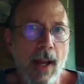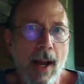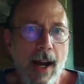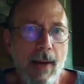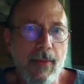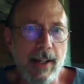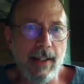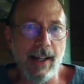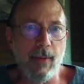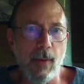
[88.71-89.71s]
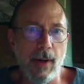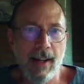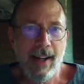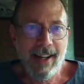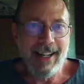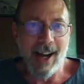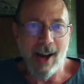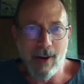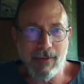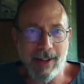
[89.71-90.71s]
I'm thinking like what,
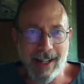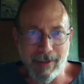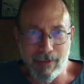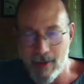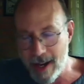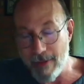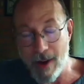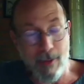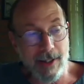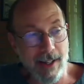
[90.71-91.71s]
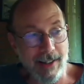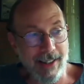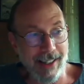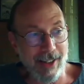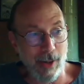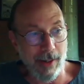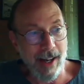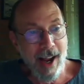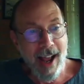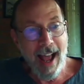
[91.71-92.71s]
if I was listening to it,
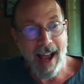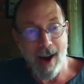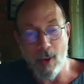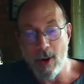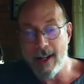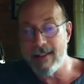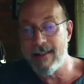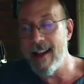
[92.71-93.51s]
how would it,